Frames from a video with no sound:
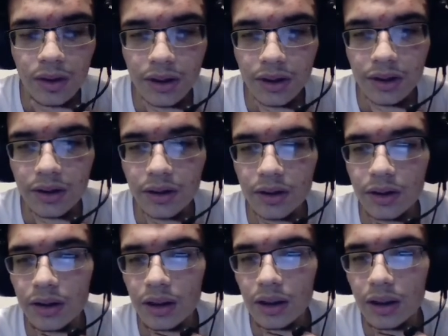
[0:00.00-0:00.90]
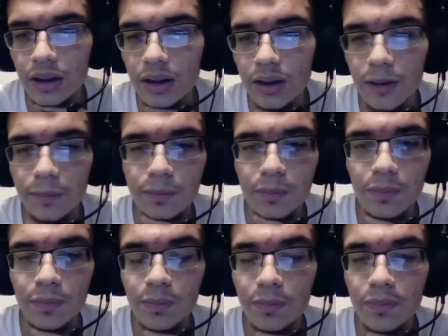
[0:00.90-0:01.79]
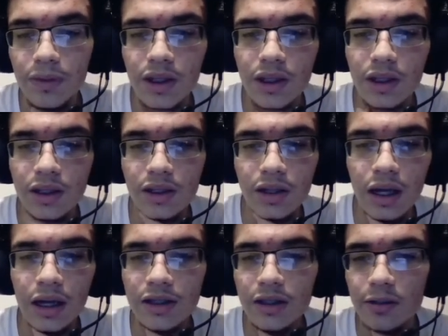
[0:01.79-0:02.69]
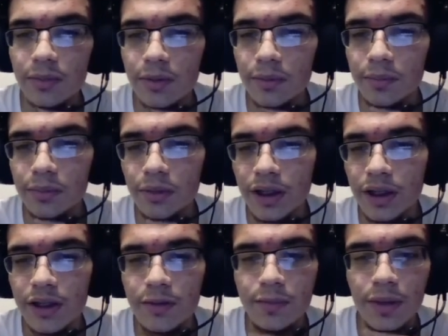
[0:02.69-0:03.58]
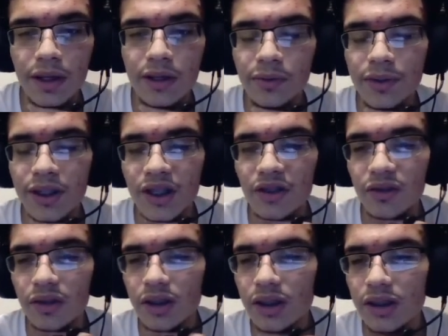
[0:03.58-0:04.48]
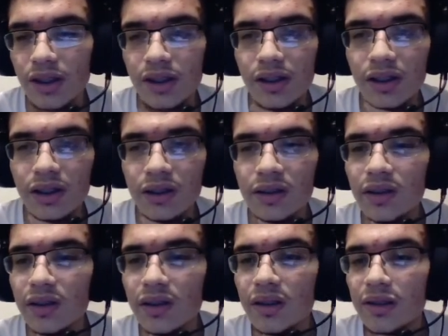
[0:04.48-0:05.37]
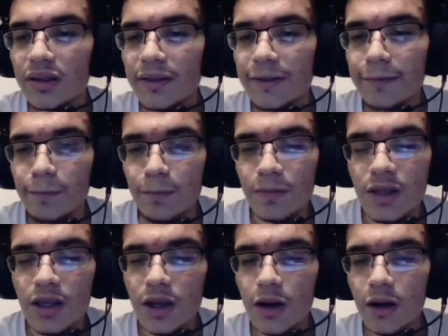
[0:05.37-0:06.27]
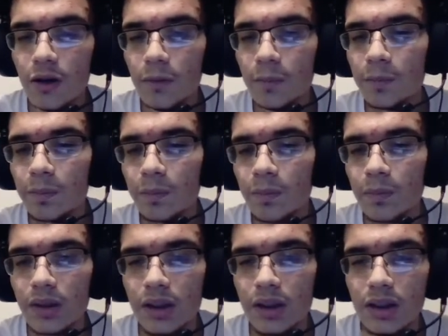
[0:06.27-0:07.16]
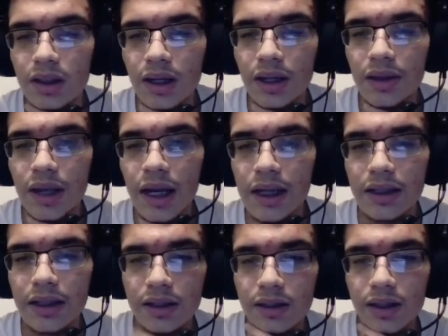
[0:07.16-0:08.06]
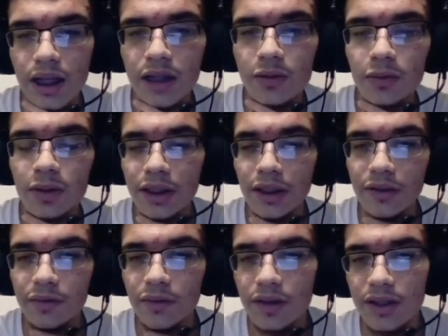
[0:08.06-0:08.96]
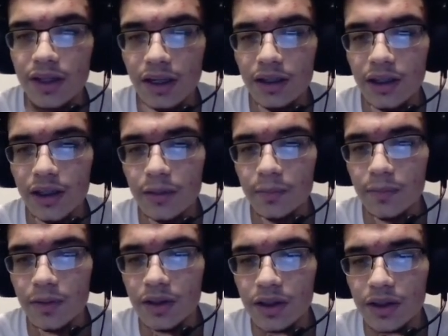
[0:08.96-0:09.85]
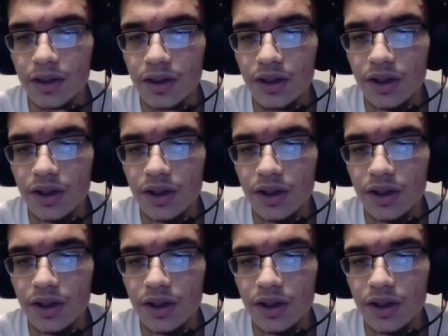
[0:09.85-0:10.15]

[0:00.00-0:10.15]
good. He's honestly been Brady's best receiver this season. So yeah, that's really it for the second lineup. Just